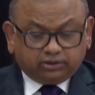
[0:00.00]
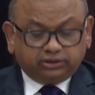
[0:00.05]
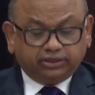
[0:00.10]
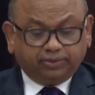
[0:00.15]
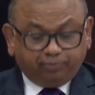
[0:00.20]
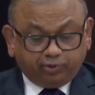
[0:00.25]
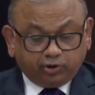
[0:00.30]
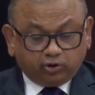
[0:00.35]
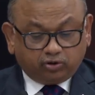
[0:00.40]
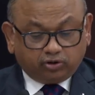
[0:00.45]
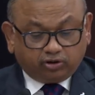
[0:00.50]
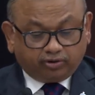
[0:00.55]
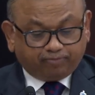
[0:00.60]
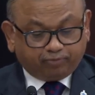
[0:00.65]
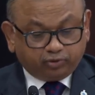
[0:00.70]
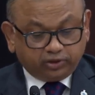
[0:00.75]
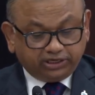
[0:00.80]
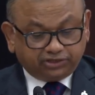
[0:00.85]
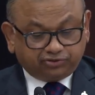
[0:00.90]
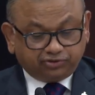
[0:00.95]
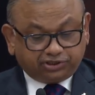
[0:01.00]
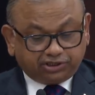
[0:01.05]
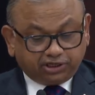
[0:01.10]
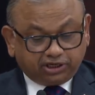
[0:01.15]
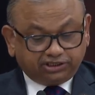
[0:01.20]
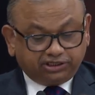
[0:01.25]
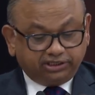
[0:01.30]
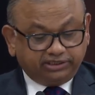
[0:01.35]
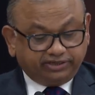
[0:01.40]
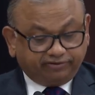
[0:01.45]
The Bureau of Police
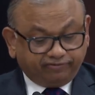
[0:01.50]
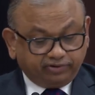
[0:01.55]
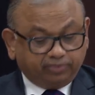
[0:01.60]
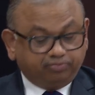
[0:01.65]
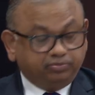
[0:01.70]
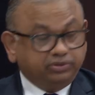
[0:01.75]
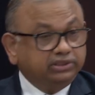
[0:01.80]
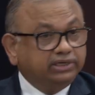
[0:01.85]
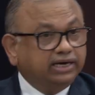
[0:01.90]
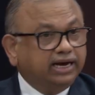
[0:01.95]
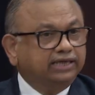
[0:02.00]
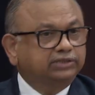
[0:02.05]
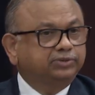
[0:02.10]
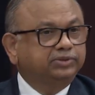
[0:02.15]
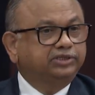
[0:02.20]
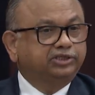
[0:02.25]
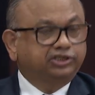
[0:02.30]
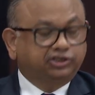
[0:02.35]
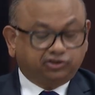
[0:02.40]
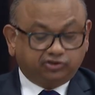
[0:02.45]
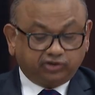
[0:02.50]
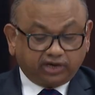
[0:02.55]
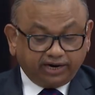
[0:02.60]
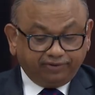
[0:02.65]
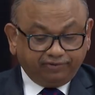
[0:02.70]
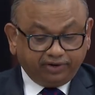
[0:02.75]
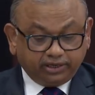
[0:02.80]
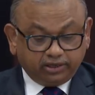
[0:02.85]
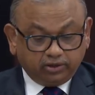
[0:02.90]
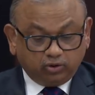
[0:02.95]
Research and Development has been
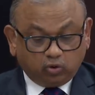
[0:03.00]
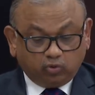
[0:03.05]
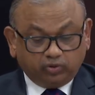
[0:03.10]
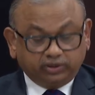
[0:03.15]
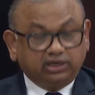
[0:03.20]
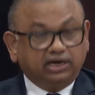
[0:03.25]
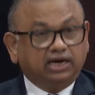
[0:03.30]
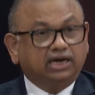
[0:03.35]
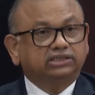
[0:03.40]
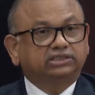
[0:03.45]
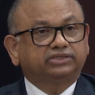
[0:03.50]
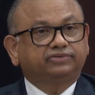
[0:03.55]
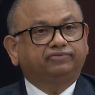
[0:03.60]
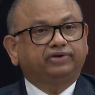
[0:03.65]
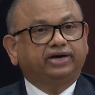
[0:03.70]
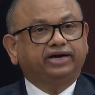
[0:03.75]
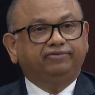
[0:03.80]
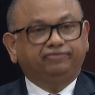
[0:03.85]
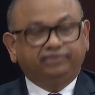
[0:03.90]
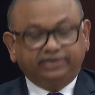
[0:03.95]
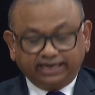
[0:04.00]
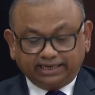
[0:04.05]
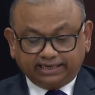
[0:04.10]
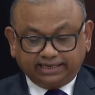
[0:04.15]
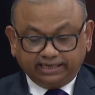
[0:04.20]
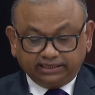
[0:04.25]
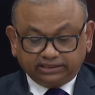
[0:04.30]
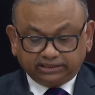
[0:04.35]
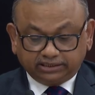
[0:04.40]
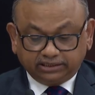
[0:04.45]
striving over the last 5
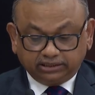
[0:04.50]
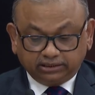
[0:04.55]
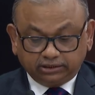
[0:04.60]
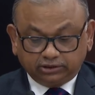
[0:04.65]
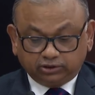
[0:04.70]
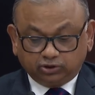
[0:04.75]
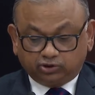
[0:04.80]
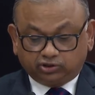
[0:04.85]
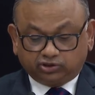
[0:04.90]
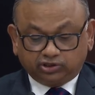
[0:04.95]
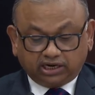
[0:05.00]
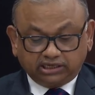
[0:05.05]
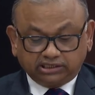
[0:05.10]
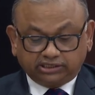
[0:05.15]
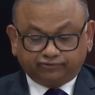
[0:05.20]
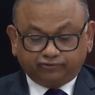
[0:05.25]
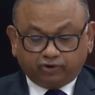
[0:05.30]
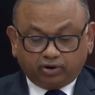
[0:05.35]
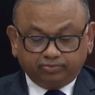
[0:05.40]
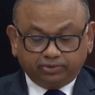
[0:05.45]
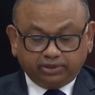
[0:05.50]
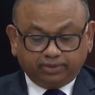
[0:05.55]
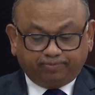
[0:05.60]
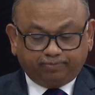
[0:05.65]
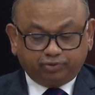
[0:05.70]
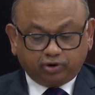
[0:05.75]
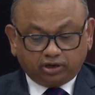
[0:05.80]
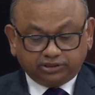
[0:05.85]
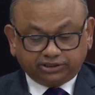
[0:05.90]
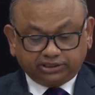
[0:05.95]
decades to transform the
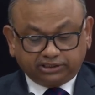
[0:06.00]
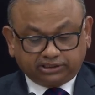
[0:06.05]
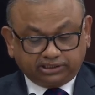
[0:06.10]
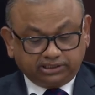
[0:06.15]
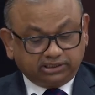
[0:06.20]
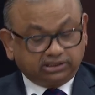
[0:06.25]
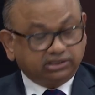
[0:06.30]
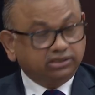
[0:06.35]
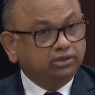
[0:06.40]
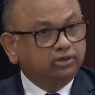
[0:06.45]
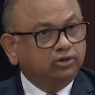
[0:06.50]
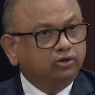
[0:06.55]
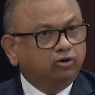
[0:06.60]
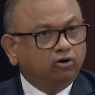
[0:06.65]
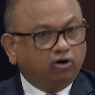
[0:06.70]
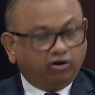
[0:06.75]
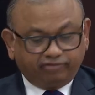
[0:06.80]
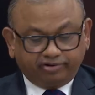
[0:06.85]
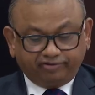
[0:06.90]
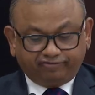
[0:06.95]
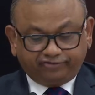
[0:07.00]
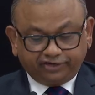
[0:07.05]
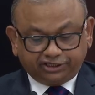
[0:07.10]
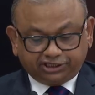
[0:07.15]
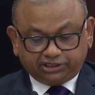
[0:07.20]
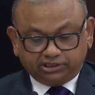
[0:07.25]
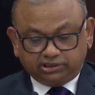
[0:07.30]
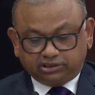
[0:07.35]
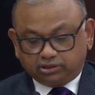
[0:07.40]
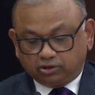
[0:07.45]
processes of
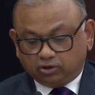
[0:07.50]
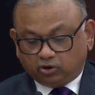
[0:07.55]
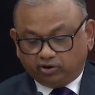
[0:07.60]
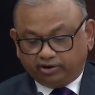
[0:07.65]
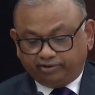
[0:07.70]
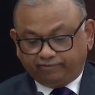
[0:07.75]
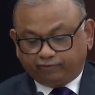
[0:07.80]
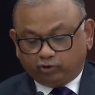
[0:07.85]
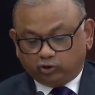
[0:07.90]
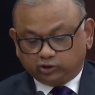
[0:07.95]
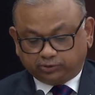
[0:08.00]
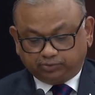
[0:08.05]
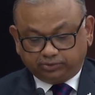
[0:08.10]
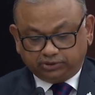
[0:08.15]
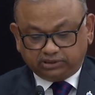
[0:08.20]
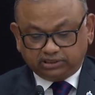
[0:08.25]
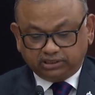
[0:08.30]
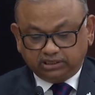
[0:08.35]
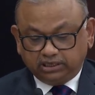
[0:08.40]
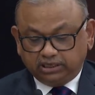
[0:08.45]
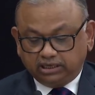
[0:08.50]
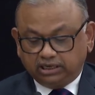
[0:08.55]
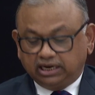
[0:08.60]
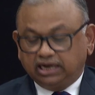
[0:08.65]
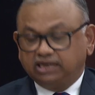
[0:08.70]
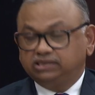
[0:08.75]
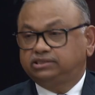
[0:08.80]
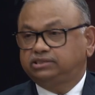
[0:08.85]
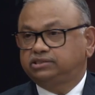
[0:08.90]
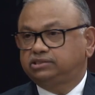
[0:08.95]
efficient law enforcement
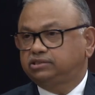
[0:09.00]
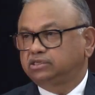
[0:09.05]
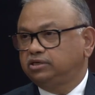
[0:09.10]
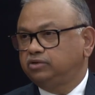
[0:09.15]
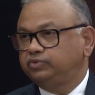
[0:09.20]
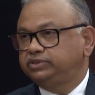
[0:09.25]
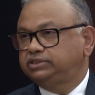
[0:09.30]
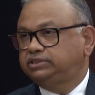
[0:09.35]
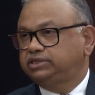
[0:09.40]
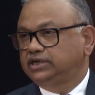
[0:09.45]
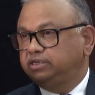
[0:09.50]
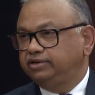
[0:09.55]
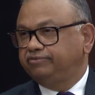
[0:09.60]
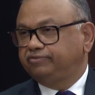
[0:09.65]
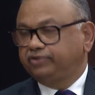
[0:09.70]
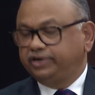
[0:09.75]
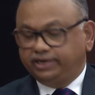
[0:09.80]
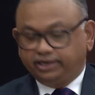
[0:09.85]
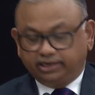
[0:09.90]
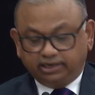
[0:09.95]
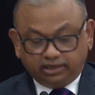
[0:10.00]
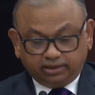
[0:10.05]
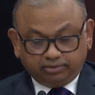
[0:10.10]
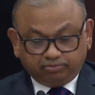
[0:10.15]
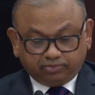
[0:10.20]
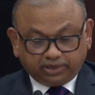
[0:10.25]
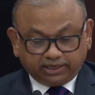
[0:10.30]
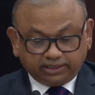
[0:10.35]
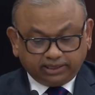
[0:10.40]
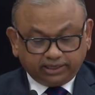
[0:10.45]
and service delivery
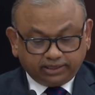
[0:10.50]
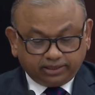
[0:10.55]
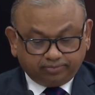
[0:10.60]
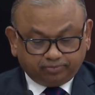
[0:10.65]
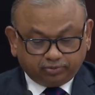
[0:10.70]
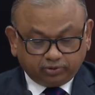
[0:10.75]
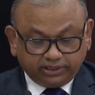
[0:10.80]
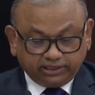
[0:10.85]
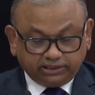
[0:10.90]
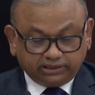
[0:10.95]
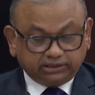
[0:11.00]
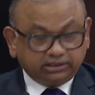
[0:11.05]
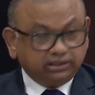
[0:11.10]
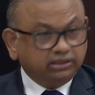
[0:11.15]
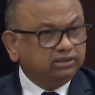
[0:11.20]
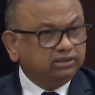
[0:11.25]
by the Indian Police.